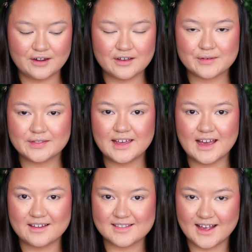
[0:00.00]
here's what the
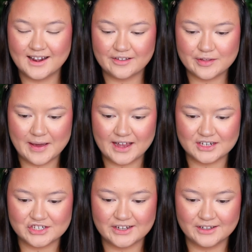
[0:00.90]
outside of the
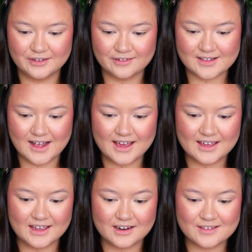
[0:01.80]
packaging looks
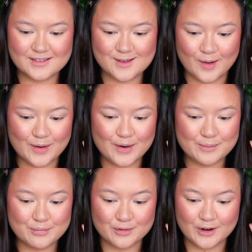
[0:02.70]
like. It is
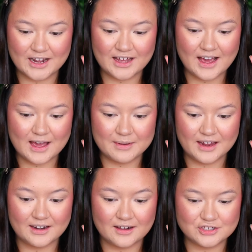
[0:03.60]
so pretty. I
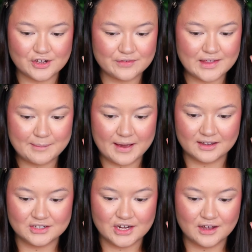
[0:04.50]
mean, just for that
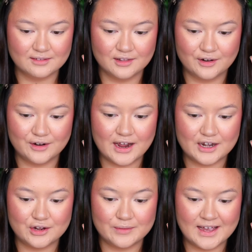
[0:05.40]
packaging alone, I
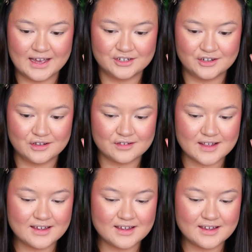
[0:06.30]
knew I had to use